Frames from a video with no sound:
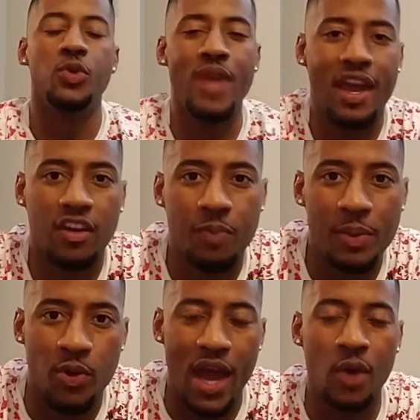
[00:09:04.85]
do negative
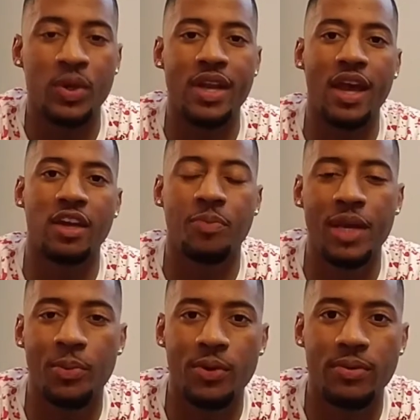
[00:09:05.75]
people hang with negative
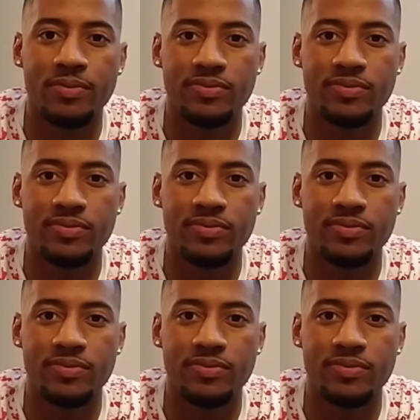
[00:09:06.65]
people?